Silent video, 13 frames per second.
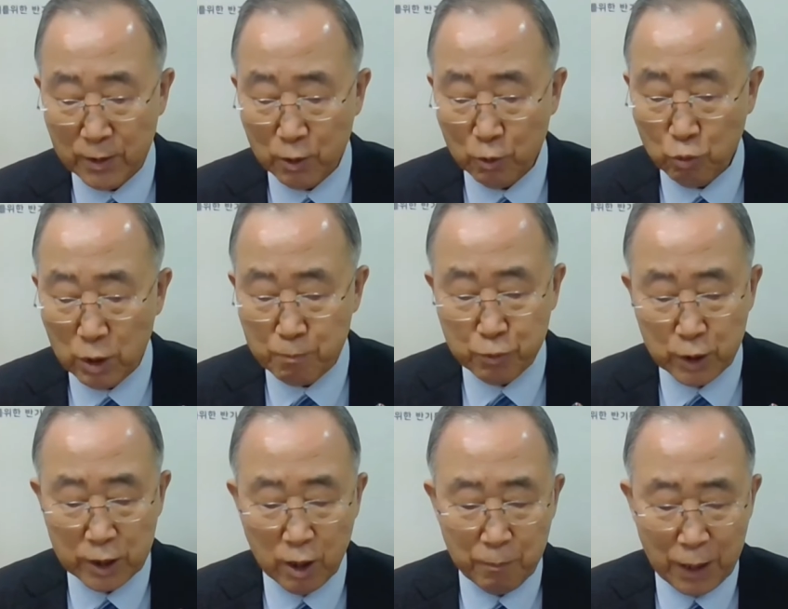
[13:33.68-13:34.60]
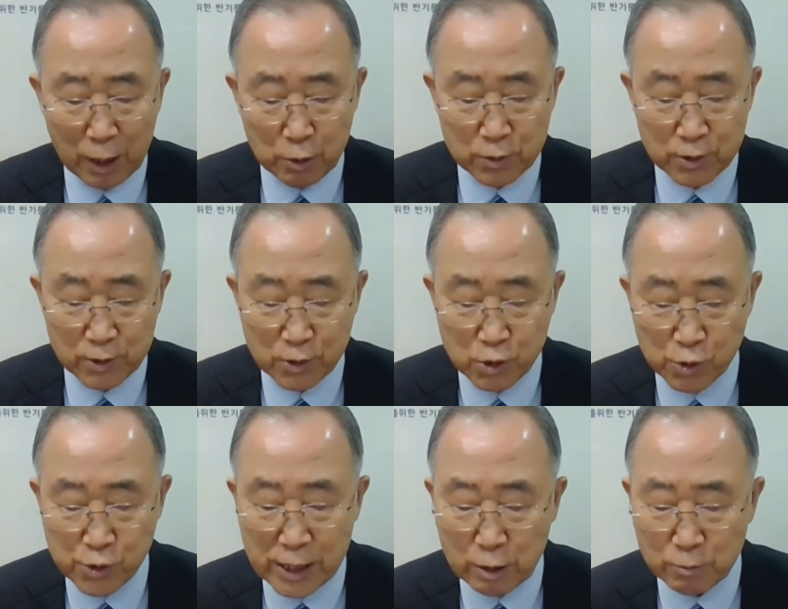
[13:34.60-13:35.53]
will bring about
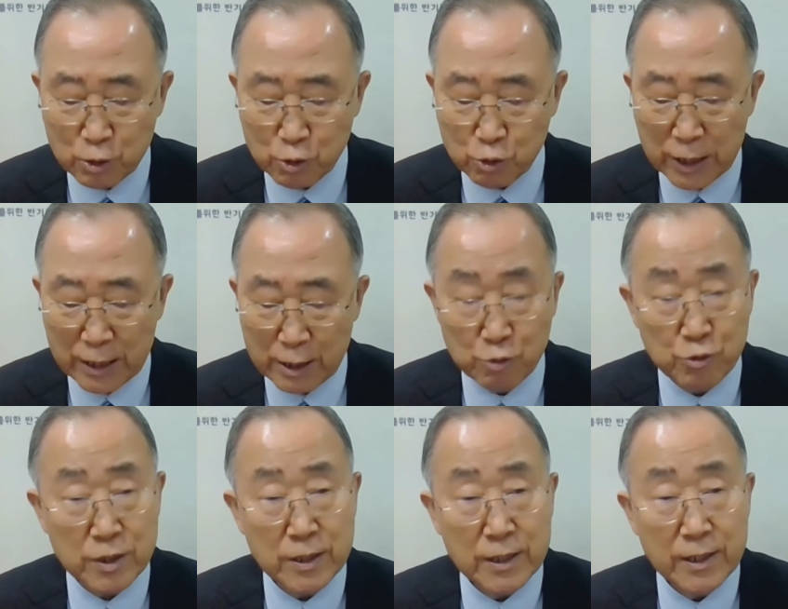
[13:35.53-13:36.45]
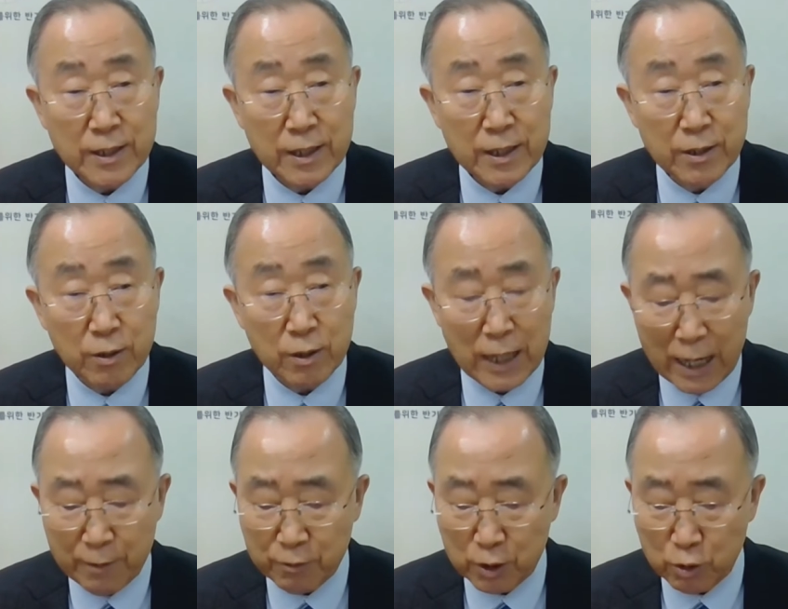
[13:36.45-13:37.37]
sustainable change in the
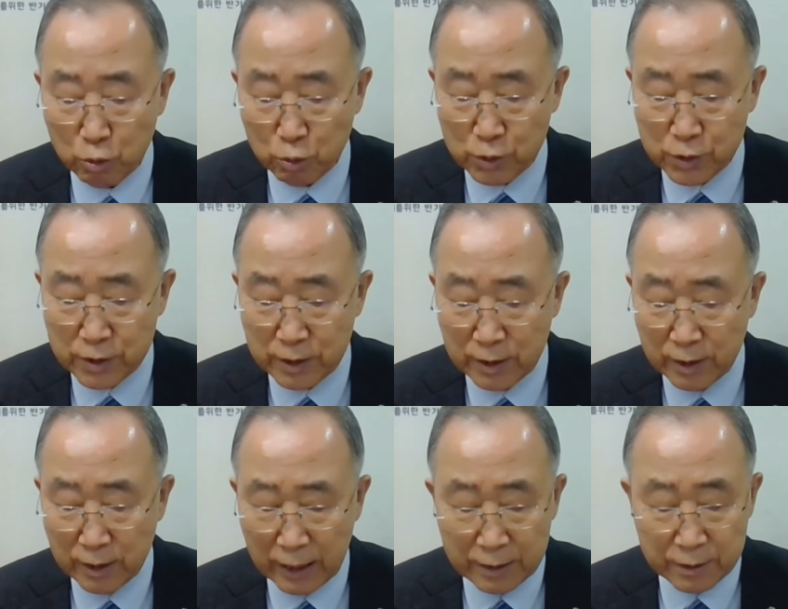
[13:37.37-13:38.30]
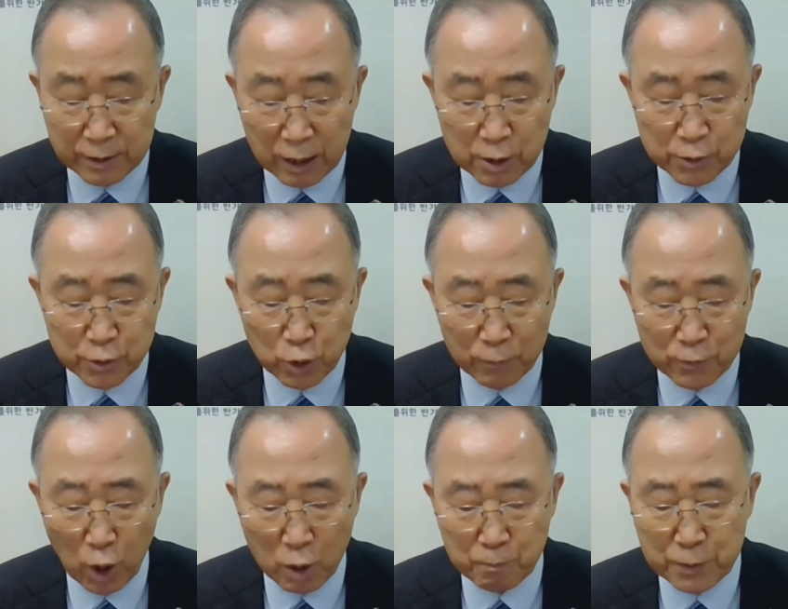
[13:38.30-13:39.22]
livelihoods and health of
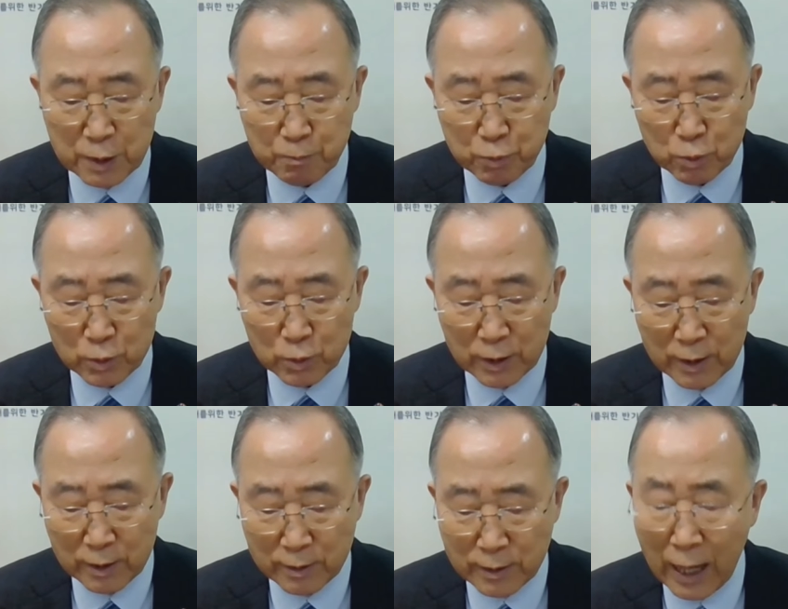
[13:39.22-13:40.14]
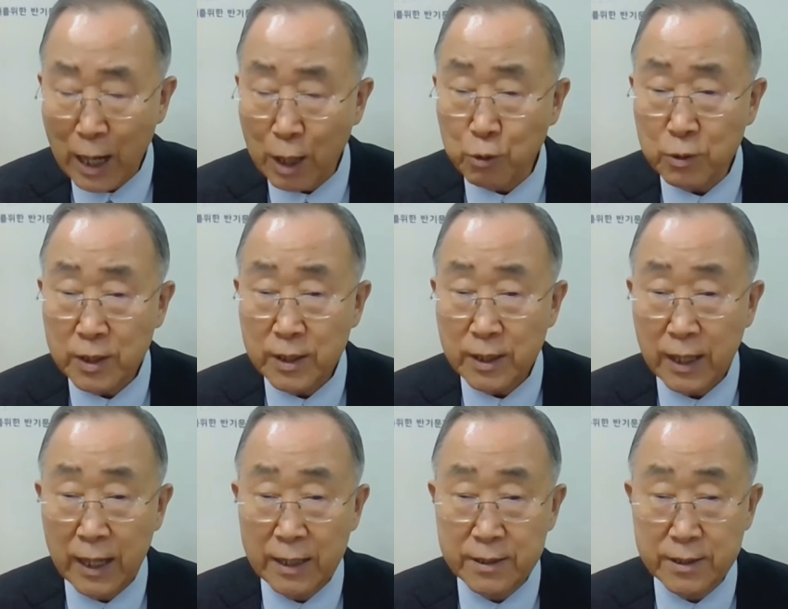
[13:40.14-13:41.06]
young people now
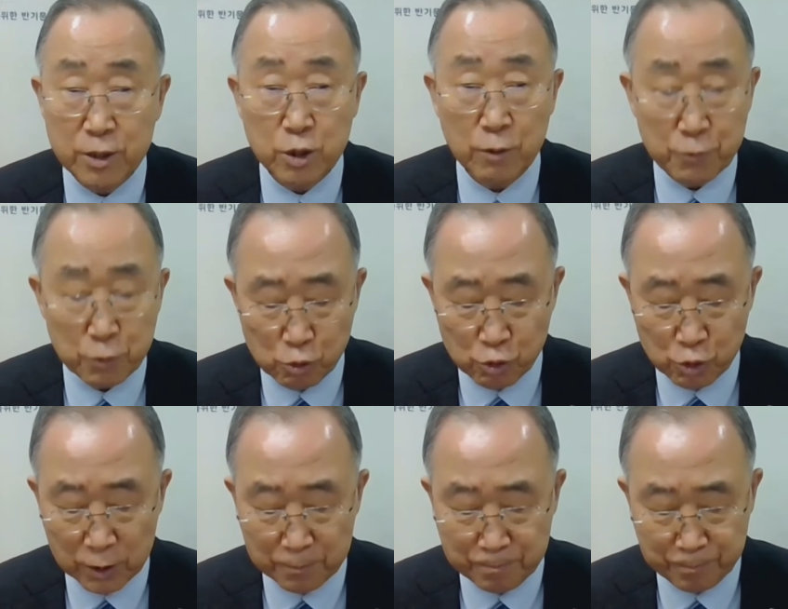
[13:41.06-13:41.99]
and in the future.